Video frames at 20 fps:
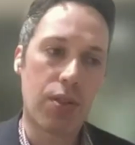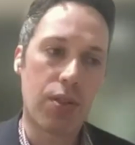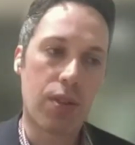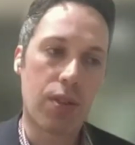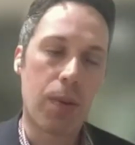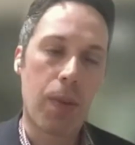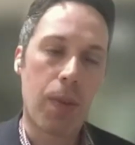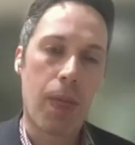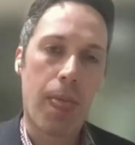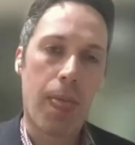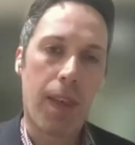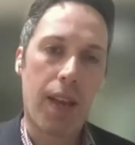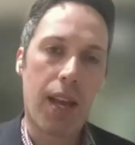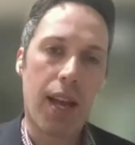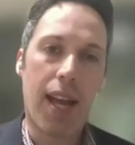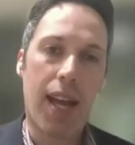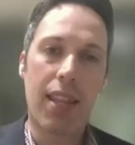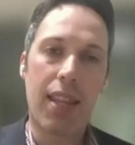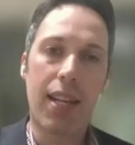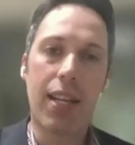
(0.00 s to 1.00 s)
So
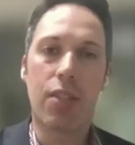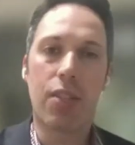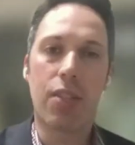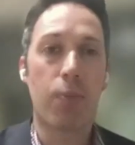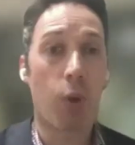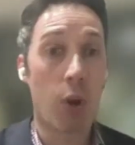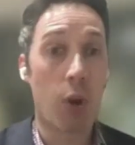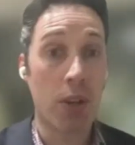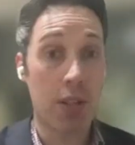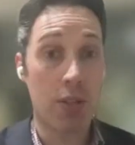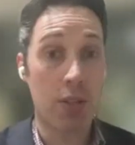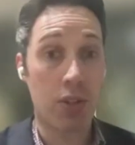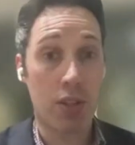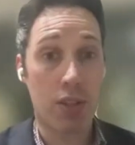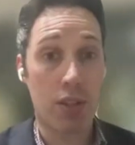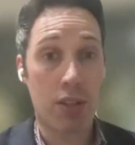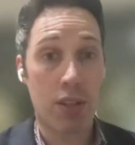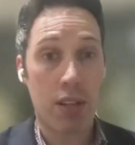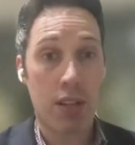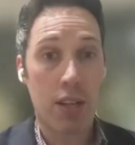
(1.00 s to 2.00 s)
yeah, I think it's more than
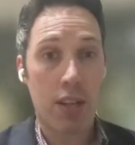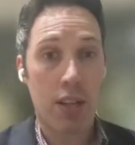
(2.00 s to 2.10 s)
just